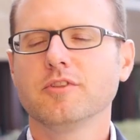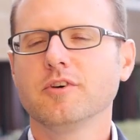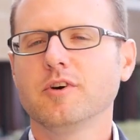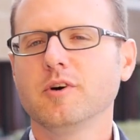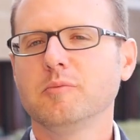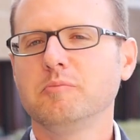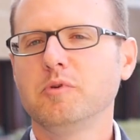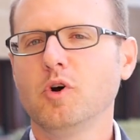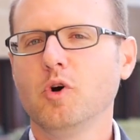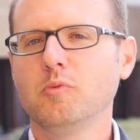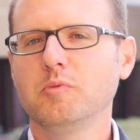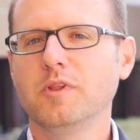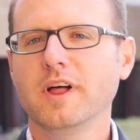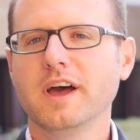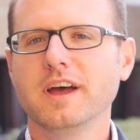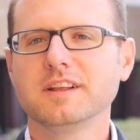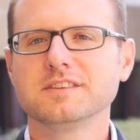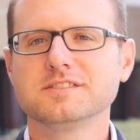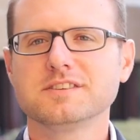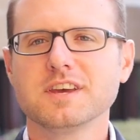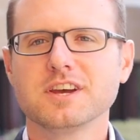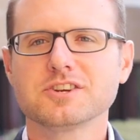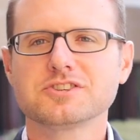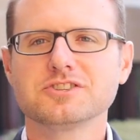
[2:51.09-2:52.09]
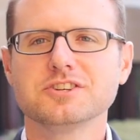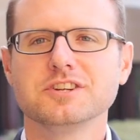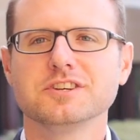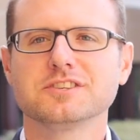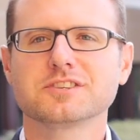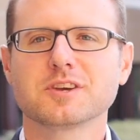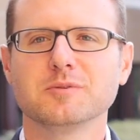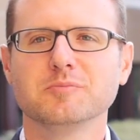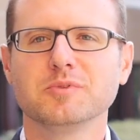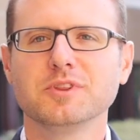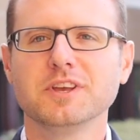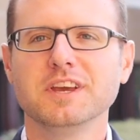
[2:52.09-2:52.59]
the pull plan session
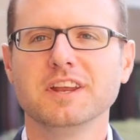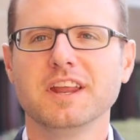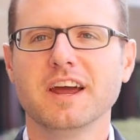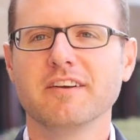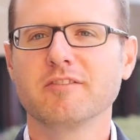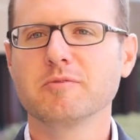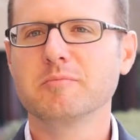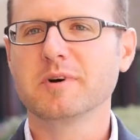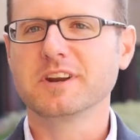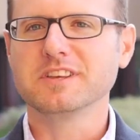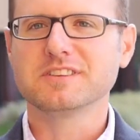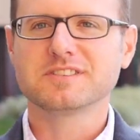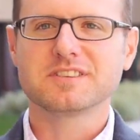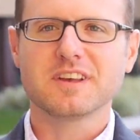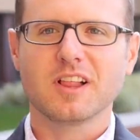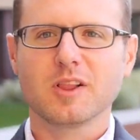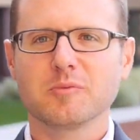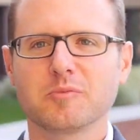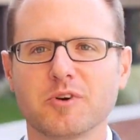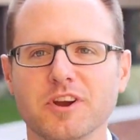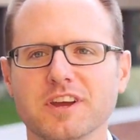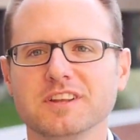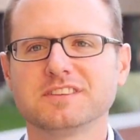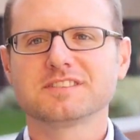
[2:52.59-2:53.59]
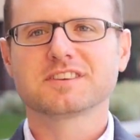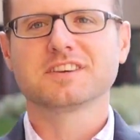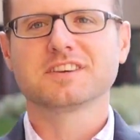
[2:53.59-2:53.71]
is complete, everybody celebrates